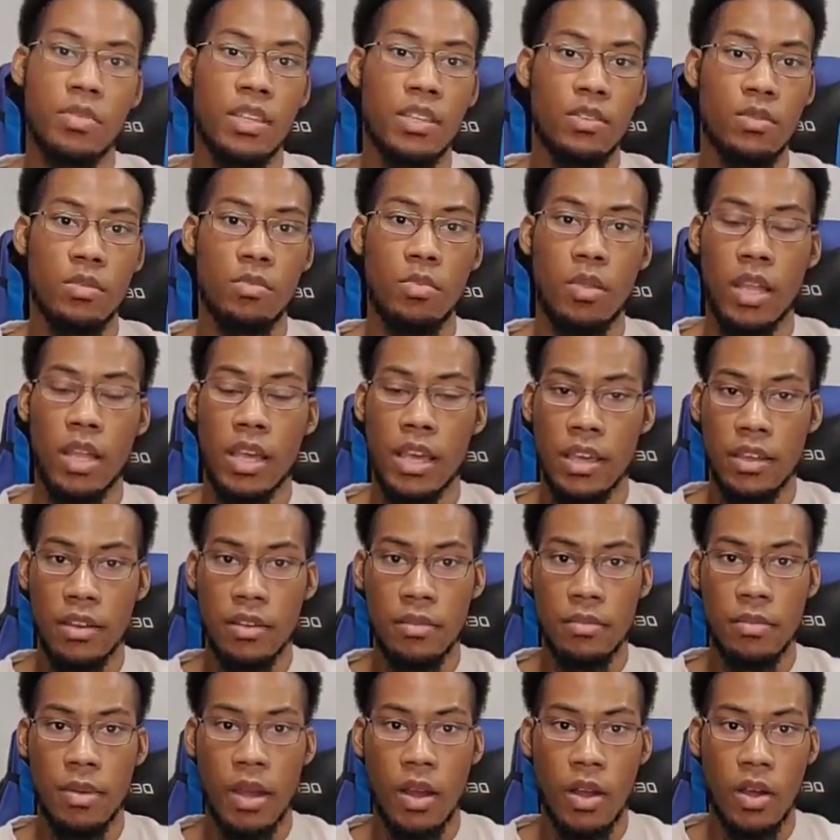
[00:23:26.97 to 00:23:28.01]
was
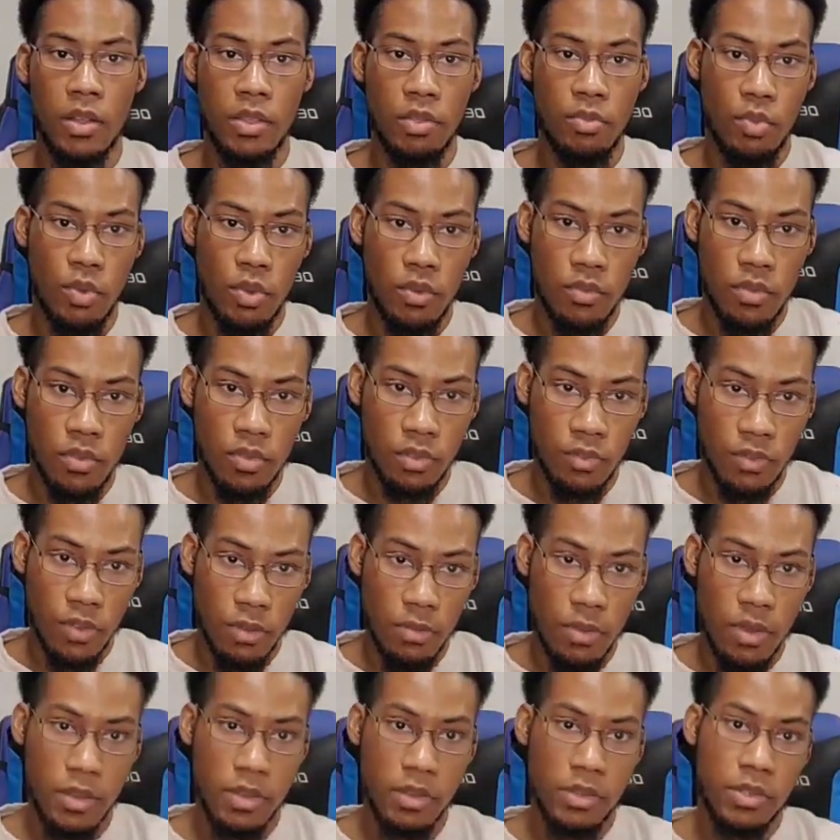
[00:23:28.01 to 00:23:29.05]
planned by all three of those
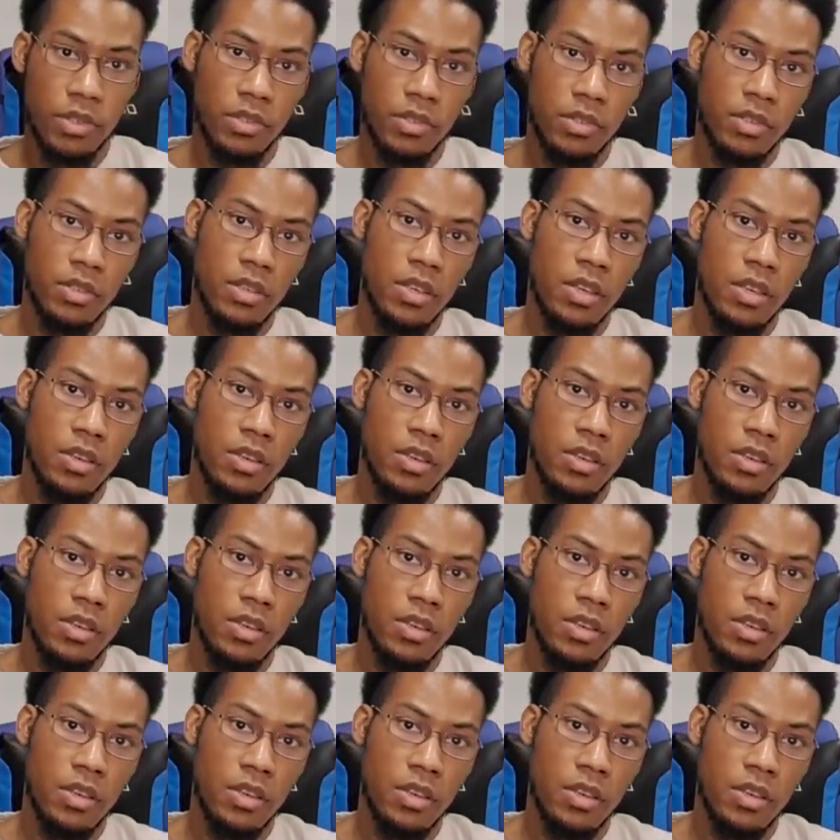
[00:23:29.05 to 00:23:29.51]
females.